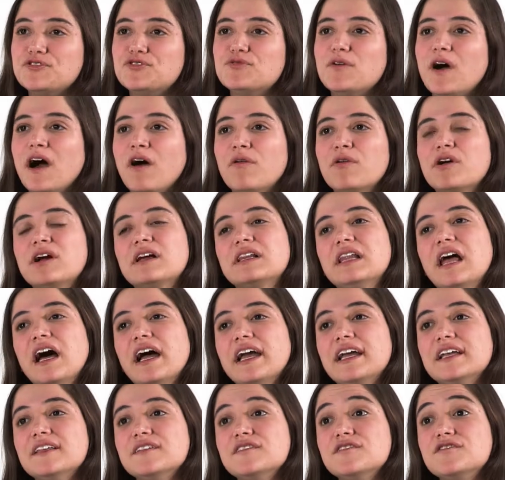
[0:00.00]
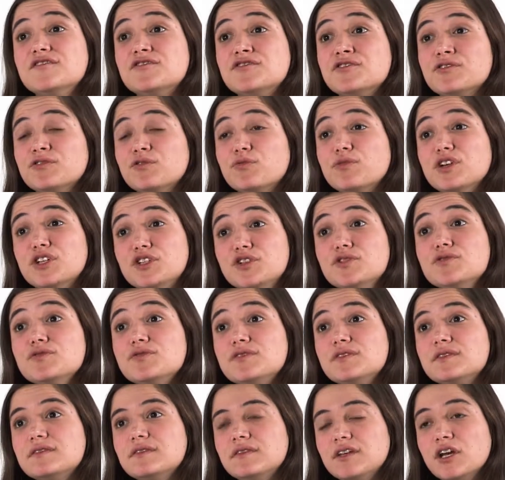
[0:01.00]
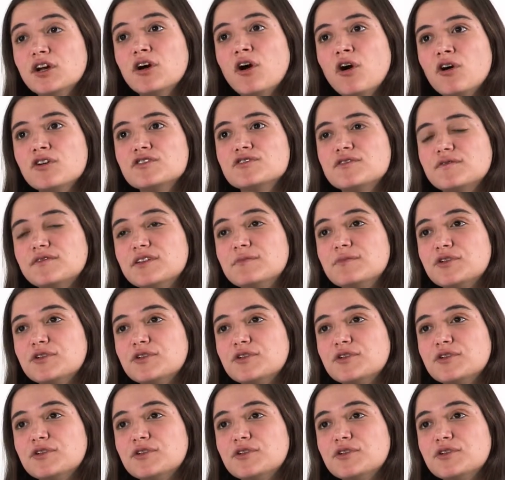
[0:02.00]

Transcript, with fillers: to our clients to reduce the cost of the